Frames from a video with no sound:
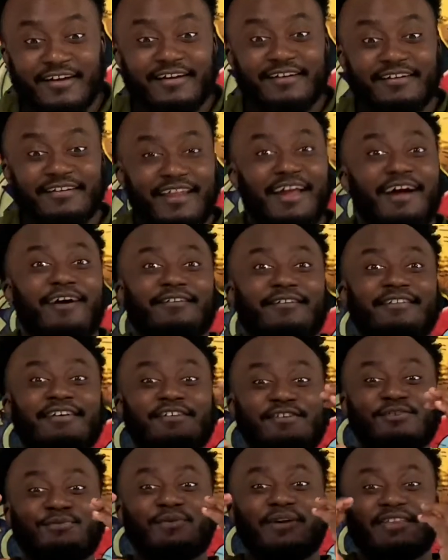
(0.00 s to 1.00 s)
Now, this
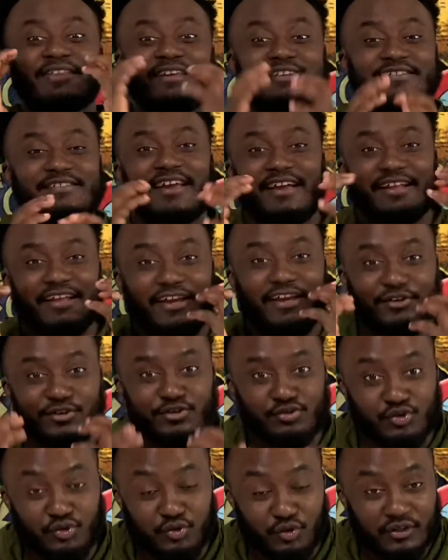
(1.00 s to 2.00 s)
is where things get
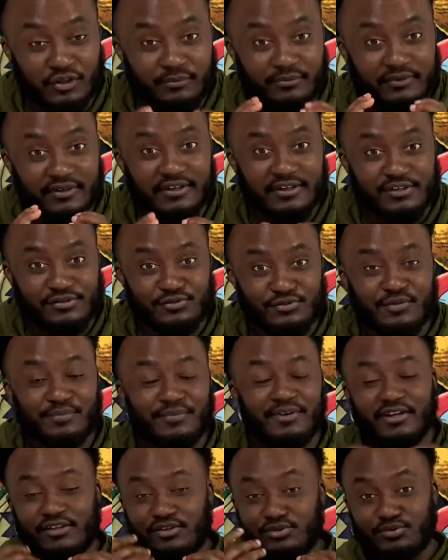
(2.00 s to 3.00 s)
extremely
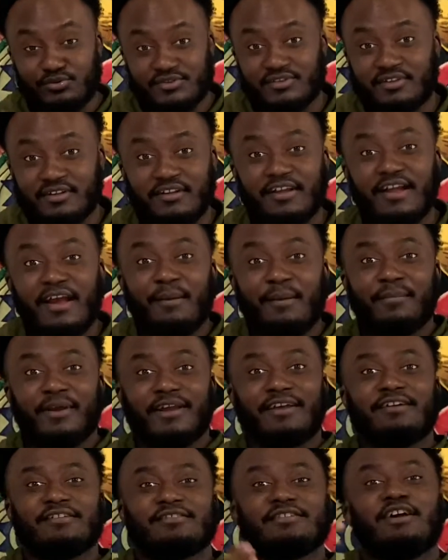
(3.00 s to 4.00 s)
interesting,
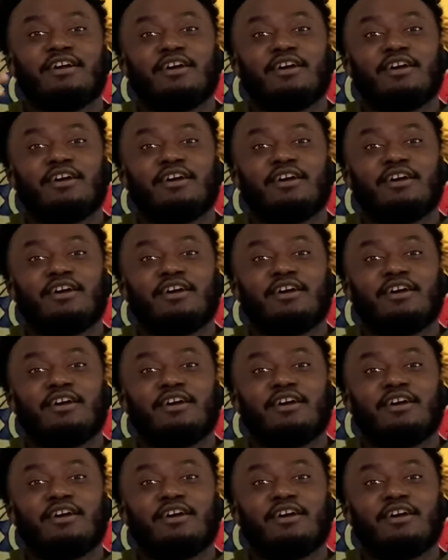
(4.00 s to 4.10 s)
because